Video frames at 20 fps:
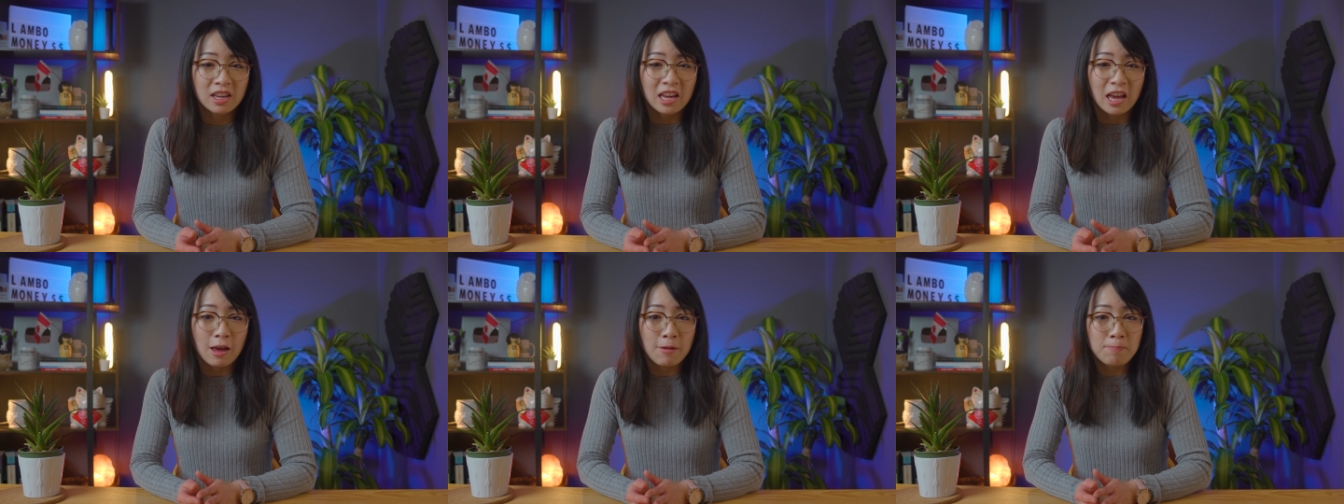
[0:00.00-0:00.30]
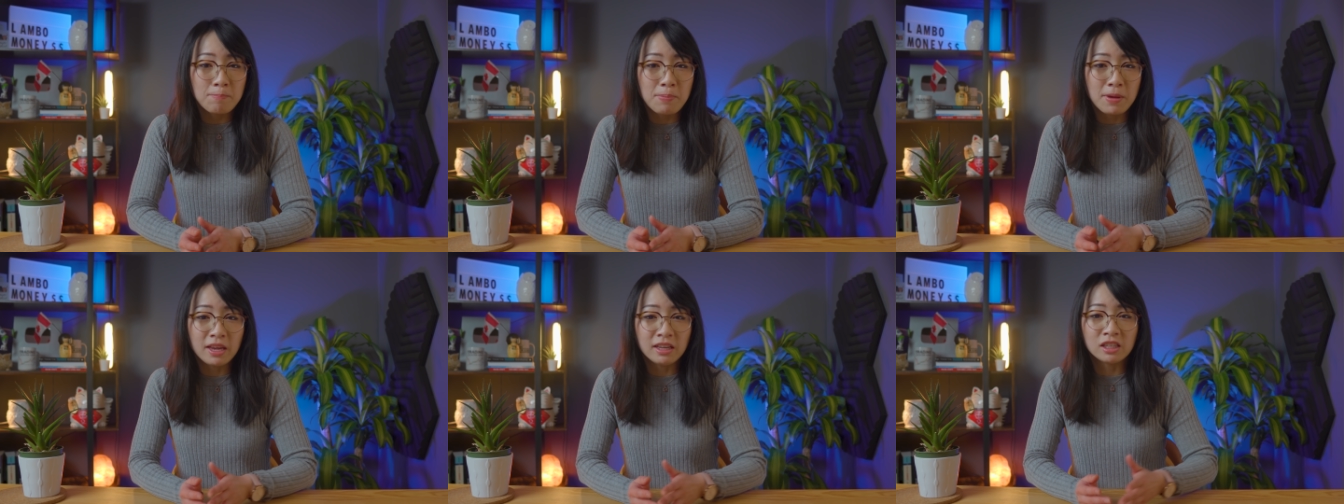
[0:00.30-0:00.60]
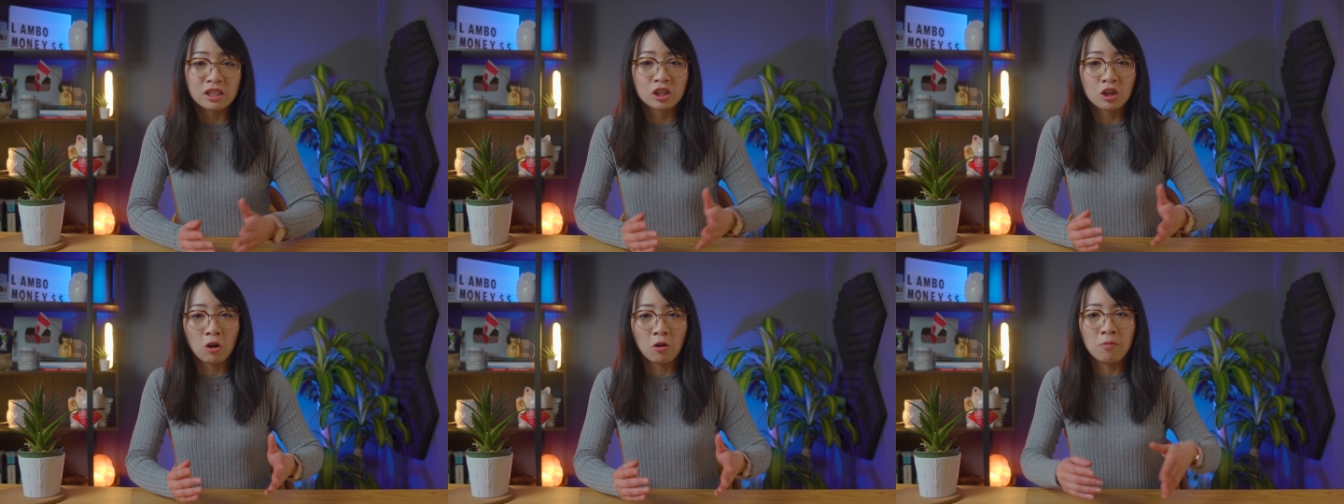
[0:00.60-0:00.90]
and be
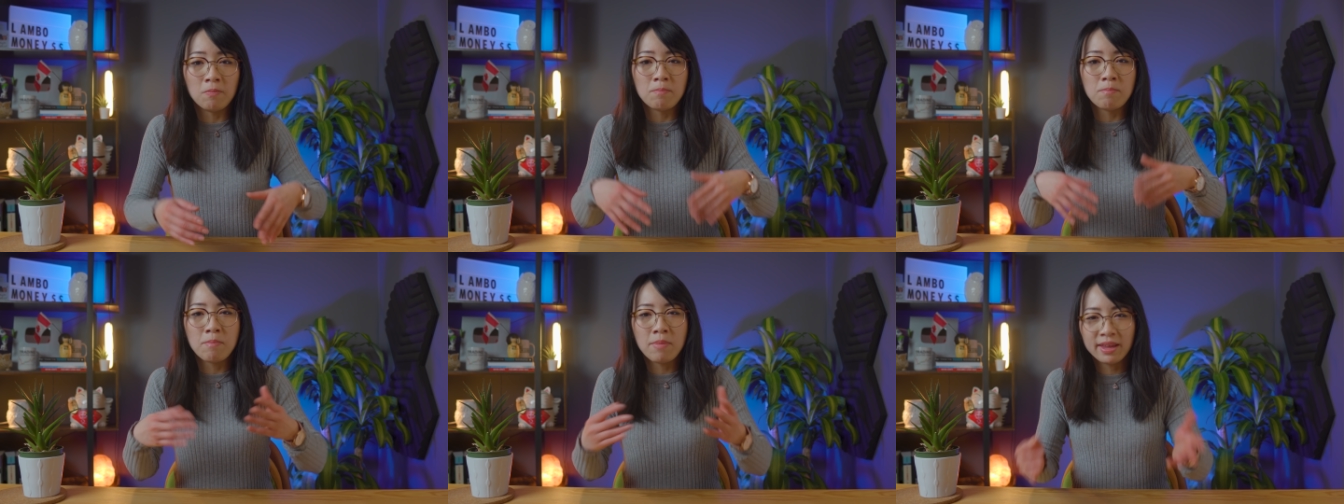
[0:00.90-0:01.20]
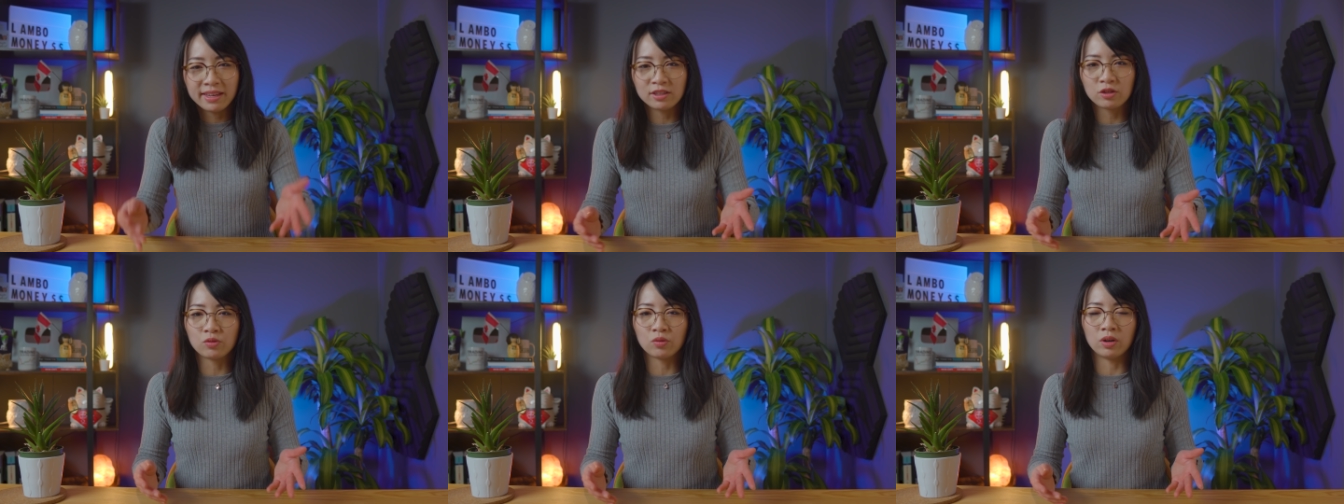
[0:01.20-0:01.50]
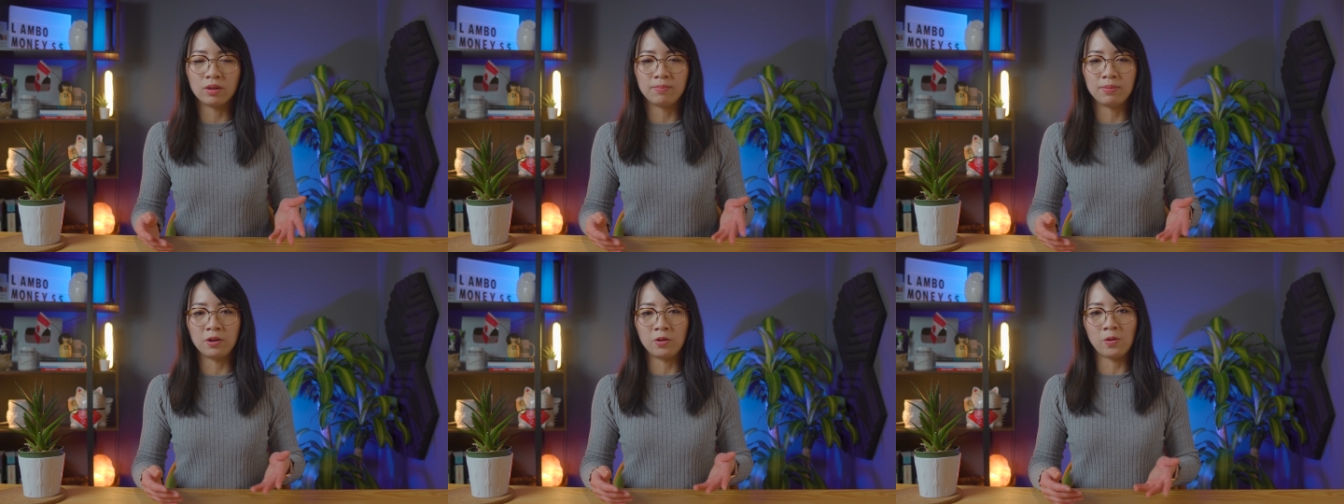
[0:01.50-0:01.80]
so
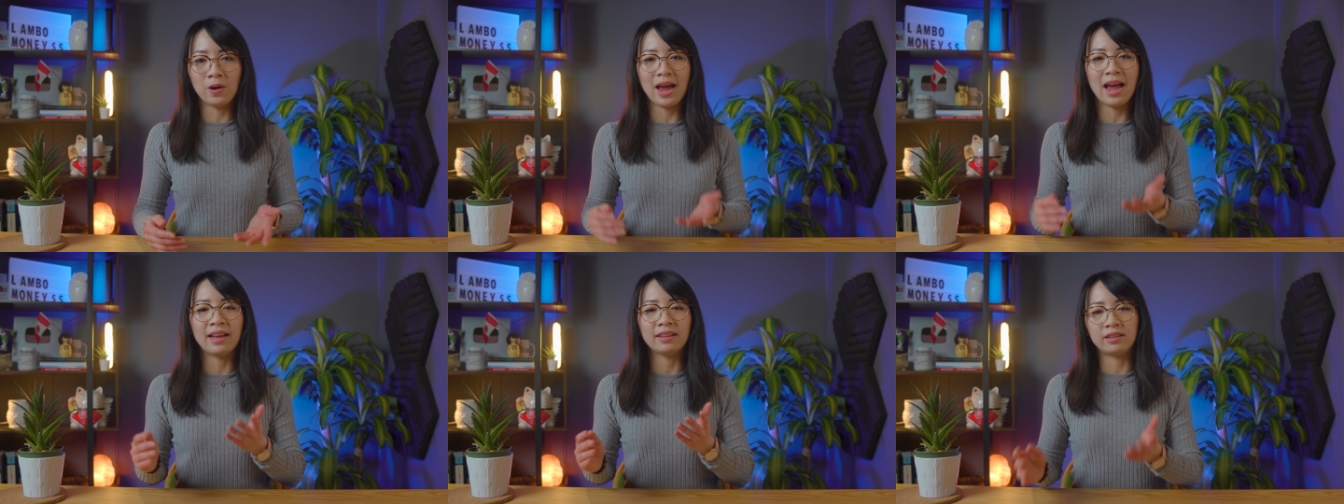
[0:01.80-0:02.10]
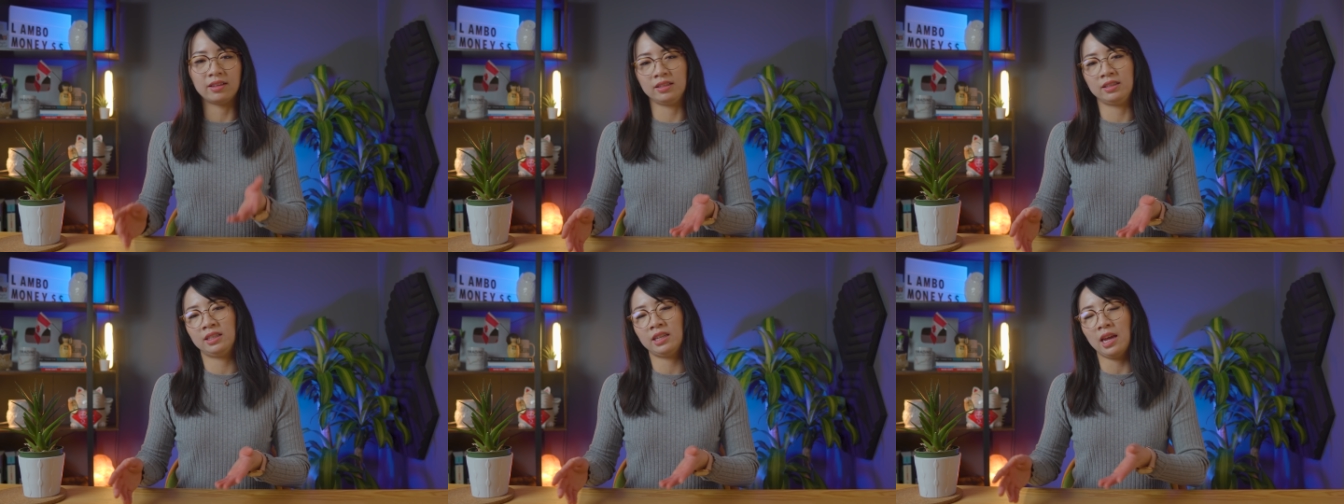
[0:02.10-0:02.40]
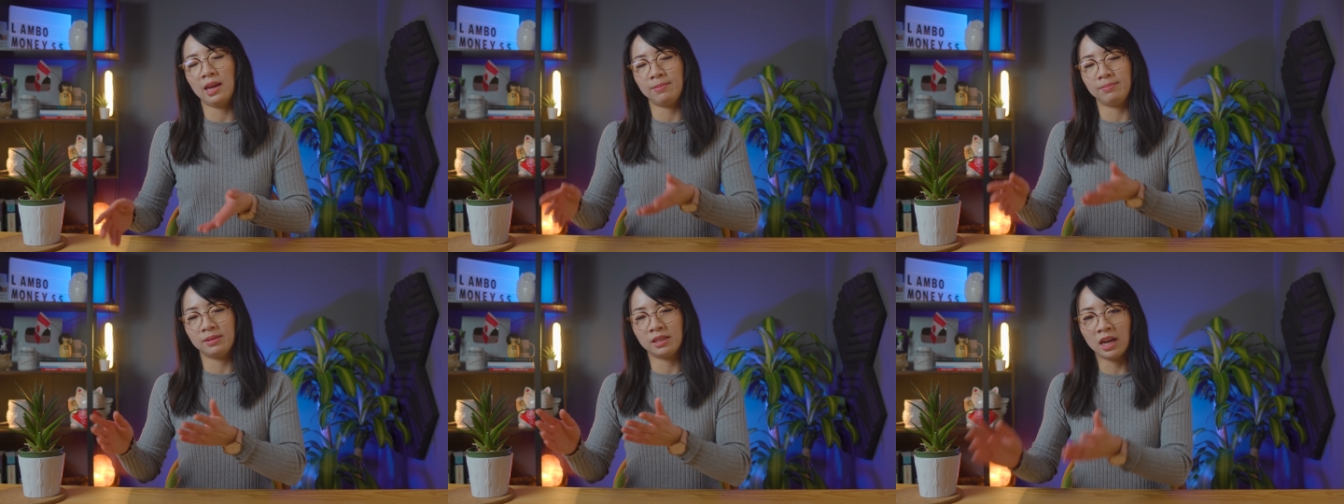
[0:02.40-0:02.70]
miserable at the
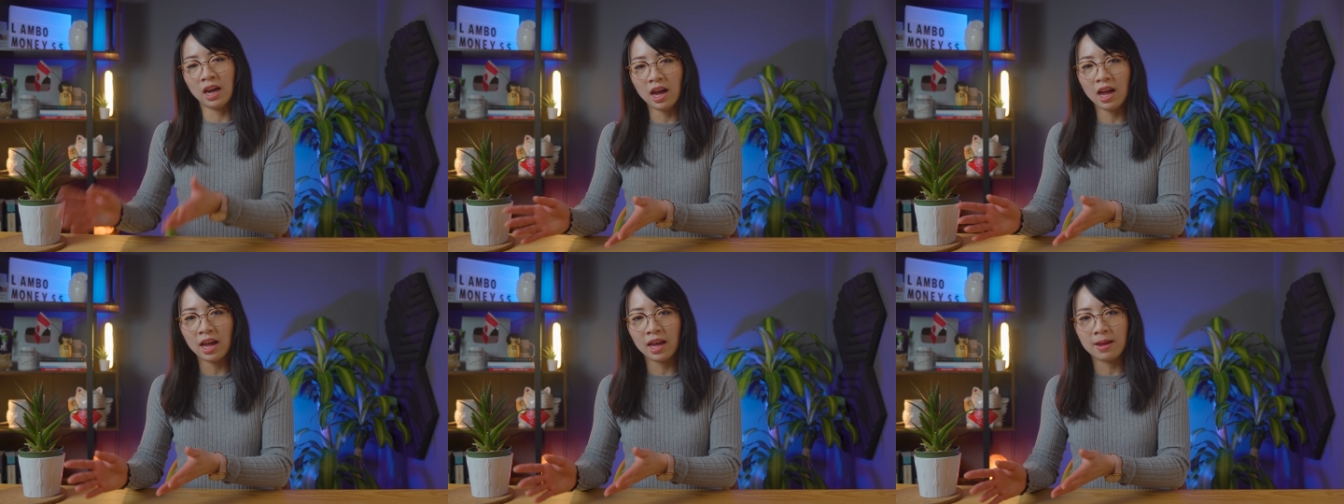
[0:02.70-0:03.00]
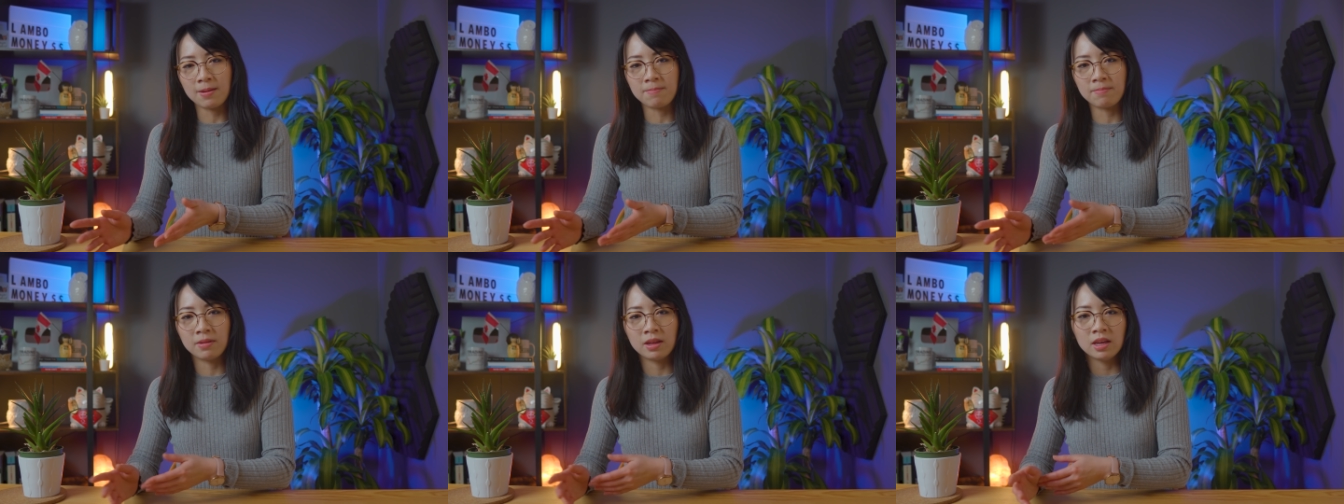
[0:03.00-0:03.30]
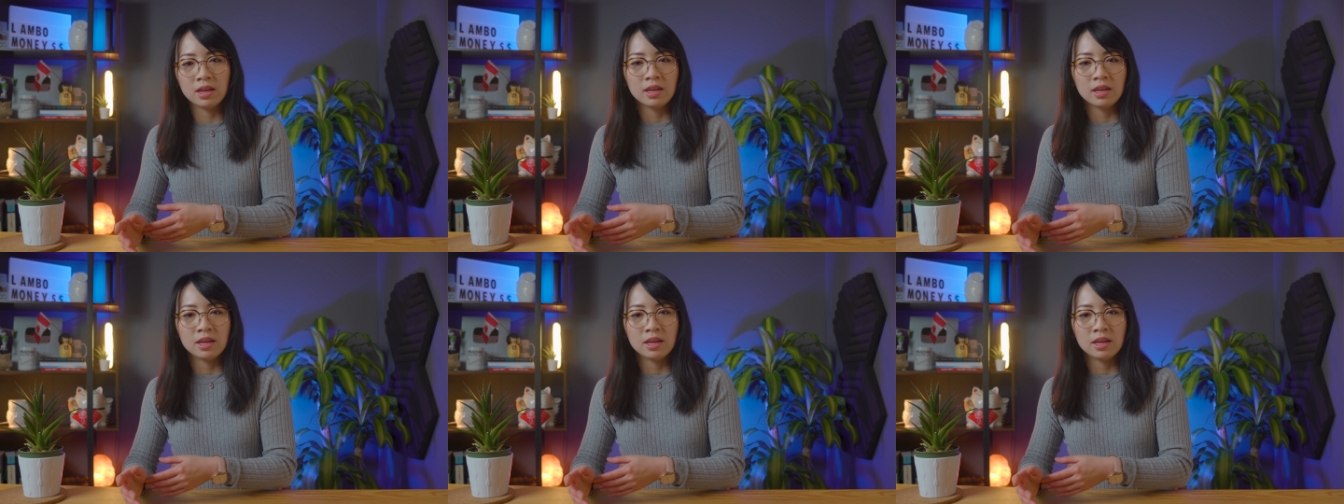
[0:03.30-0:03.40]
same time.